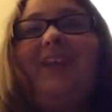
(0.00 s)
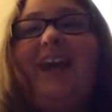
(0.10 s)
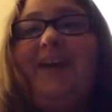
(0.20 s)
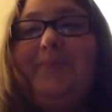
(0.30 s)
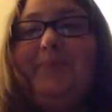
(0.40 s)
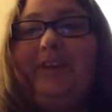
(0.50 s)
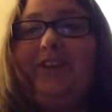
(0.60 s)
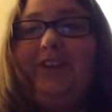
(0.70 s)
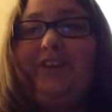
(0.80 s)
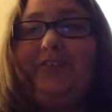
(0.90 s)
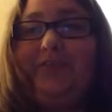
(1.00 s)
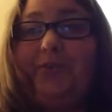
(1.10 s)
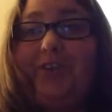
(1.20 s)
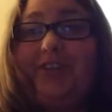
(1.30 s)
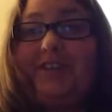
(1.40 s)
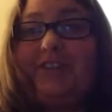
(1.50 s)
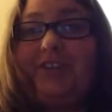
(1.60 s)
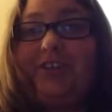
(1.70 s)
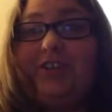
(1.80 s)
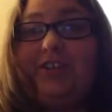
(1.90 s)
I've been married for
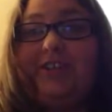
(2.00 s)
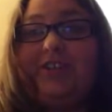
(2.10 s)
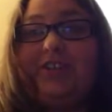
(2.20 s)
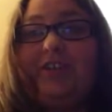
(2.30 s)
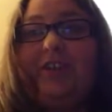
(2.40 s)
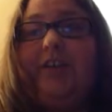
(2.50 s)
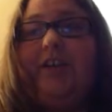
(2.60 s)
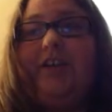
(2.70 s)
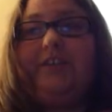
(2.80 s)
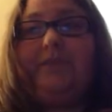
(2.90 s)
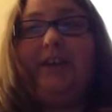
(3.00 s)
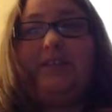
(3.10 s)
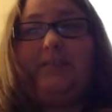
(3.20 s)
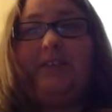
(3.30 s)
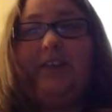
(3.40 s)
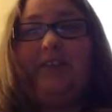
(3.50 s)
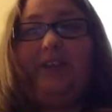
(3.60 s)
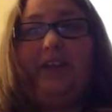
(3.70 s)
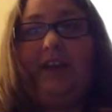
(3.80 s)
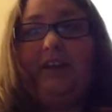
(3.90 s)
six years this year to my husband
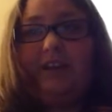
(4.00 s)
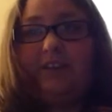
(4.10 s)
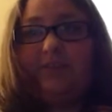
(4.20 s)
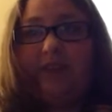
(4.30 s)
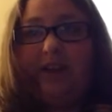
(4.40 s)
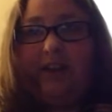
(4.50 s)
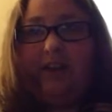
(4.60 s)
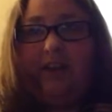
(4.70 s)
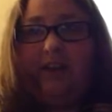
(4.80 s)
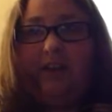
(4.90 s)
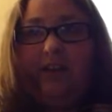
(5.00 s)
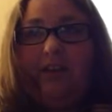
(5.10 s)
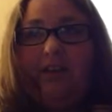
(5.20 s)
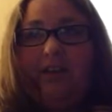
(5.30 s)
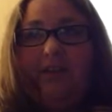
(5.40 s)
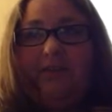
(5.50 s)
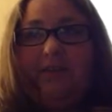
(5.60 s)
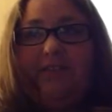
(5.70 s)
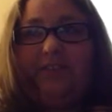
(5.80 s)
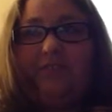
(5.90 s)
Anthony, and he is right. On, let me
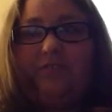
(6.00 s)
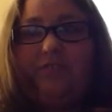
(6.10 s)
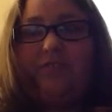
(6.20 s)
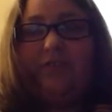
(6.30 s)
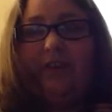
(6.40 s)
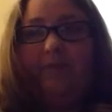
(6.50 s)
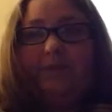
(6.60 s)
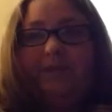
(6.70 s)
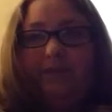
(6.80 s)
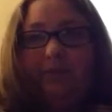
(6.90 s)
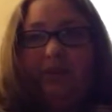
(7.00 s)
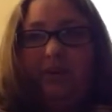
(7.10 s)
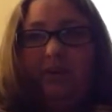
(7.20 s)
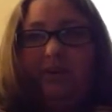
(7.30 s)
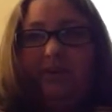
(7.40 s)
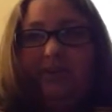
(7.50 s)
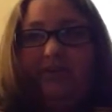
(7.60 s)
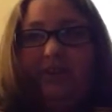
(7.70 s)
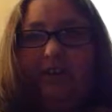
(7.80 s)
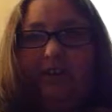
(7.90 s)
get this just right. Let me see. Where where's my
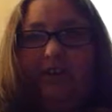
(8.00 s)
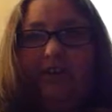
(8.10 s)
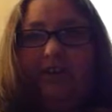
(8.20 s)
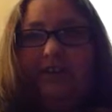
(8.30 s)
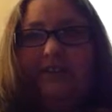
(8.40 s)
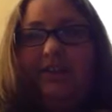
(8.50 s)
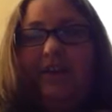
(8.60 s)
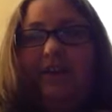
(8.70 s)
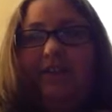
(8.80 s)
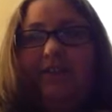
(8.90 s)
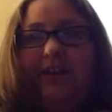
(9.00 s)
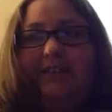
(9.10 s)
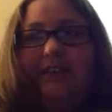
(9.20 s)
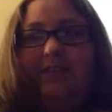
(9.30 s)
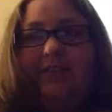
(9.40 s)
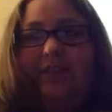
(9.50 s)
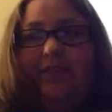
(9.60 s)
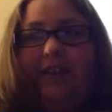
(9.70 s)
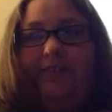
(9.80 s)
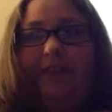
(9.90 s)
finger? There it is. That's Anthony
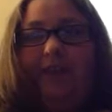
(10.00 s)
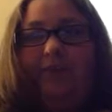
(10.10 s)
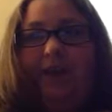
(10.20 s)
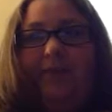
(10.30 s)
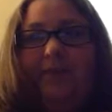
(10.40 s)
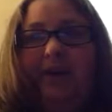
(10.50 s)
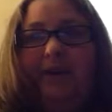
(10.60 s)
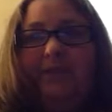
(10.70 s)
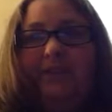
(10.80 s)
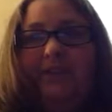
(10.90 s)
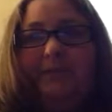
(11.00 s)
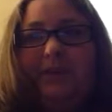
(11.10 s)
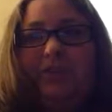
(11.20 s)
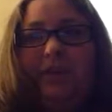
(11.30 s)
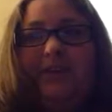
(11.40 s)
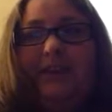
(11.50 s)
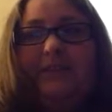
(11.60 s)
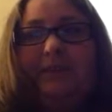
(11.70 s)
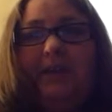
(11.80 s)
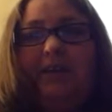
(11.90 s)
right there, right behind me in this picture, and
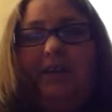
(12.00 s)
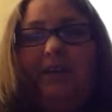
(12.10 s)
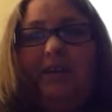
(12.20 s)
that's me.